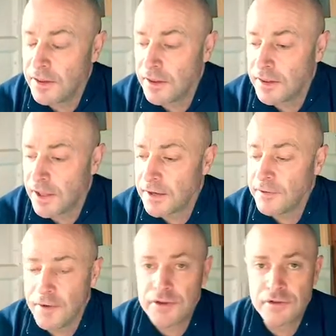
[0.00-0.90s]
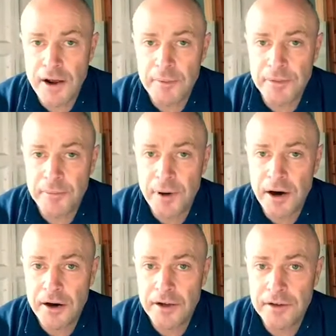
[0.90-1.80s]
at the end of each rep the
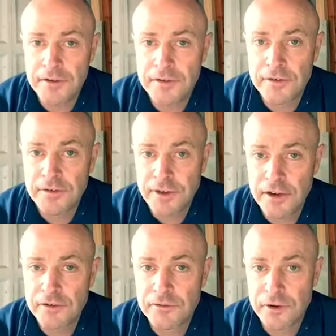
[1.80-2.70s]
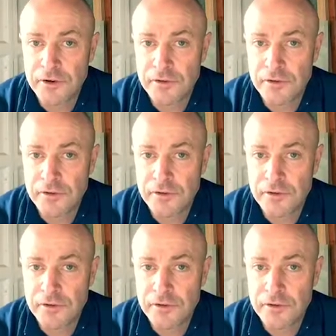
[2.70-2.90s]
bar is stationary